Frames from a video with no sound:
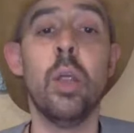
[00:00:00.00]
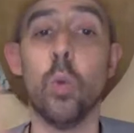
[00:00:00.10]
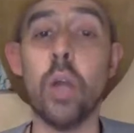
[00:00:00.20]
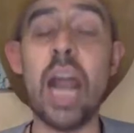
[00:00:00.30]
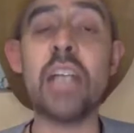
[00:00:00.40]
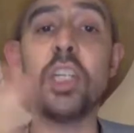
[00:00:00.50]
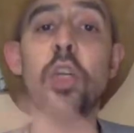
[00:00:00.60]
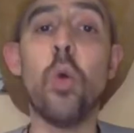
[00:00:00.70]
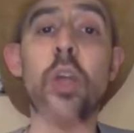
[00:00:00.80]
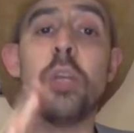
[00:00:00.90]
we're actually
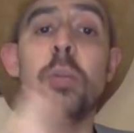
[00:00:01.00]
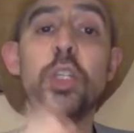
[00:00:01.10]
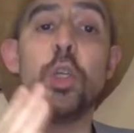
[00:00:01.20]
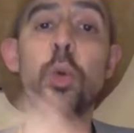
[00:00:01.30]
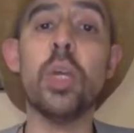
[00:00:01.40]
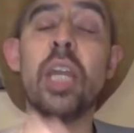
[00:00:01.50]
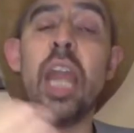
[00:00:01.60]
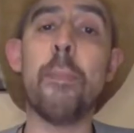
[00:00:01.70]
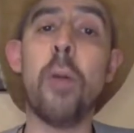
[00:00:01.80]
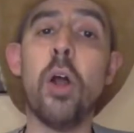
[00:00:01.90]
going to be doing
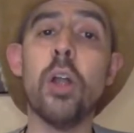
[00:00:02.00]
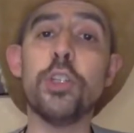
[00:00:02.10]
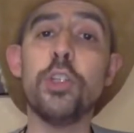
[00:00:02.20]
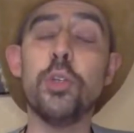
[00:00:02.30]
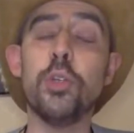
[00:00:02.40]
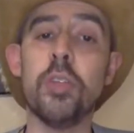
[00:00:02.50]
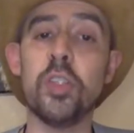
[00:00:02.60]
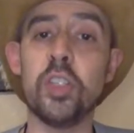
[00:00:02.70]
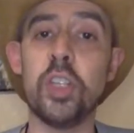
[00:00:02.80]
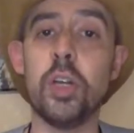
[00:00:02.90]
a part 2 of
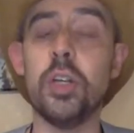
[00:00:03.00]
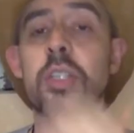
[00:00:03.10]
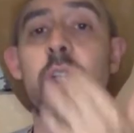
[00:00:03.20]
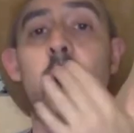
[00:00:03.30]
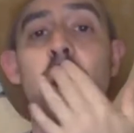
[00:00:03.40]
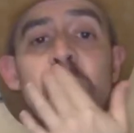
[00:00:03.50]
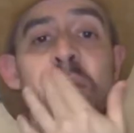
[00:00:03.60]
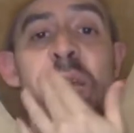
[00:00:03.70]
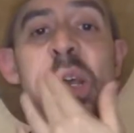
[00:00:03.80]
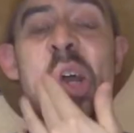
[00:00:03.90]
this series, guys,
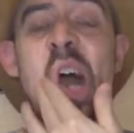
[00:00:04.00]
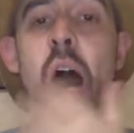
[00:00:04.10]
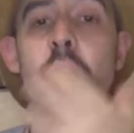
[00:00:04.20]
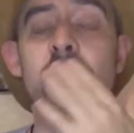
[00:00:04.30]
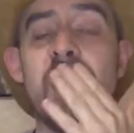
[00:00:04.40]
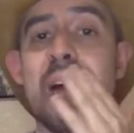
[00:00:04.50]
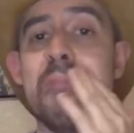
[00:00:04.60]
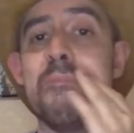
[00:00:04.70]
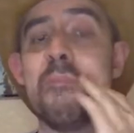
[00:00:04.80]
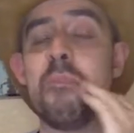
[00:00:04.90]
of
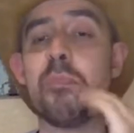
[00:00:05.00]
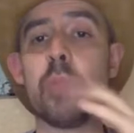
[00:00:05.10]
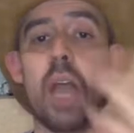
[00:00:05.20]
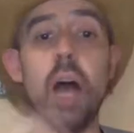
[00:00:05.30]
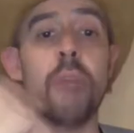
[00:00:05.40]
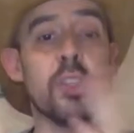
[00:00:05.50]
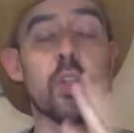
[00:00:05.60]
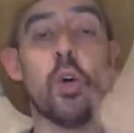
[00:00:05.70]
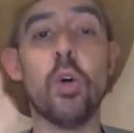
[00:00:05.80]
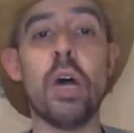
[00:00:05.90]
this
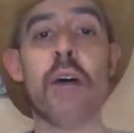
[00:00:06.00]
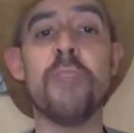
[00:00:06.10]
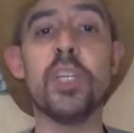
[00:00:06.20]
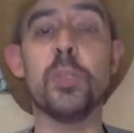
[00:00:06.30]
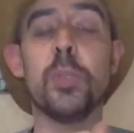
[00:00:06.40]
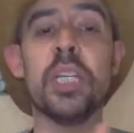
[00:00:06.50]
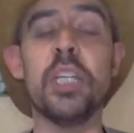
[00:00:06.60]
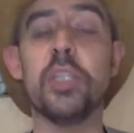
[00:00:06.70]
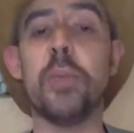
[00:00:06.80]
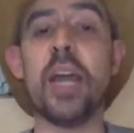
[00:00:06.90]
whole Facebook
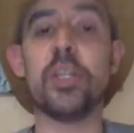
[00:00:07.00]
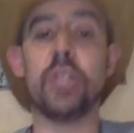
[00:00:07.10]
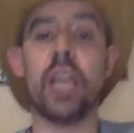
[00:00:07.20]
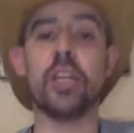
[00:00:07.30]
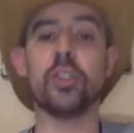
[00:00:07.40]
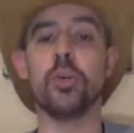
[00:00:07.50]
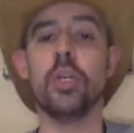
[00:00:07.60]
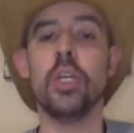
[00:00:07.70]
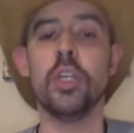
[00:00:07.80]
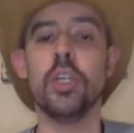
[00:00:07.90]
Ninja Mastery, guys. So
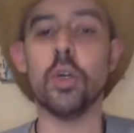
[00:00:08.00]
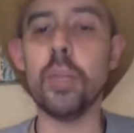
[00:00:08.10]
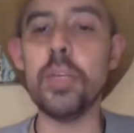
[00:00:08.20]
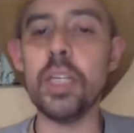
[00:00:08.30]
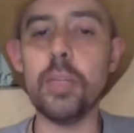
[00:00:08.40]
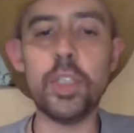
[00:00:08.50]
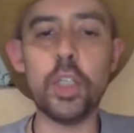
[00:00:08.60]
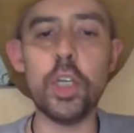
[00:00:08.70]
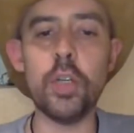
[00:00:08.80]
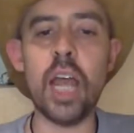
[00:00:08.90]
let me show
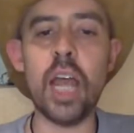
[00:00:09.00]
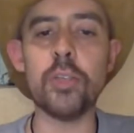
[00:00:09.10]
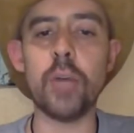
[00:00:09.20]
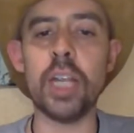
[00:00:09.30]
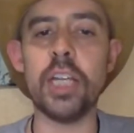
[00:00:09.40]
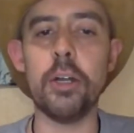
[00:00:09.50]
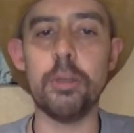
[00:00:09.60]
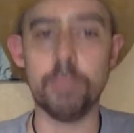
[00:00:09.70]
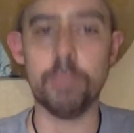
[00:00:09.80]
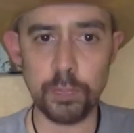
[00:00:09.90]
you guys right here.
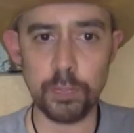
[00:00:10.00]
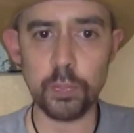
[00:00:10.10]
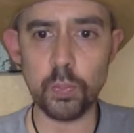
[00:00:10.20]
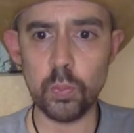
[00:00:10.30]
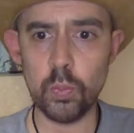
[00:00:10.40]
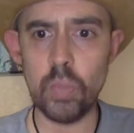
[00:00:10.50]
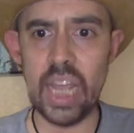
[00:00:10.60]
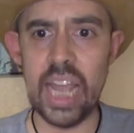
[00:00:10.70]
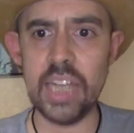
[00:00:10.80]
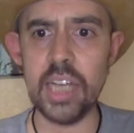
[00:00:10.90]

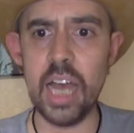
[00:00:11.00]
And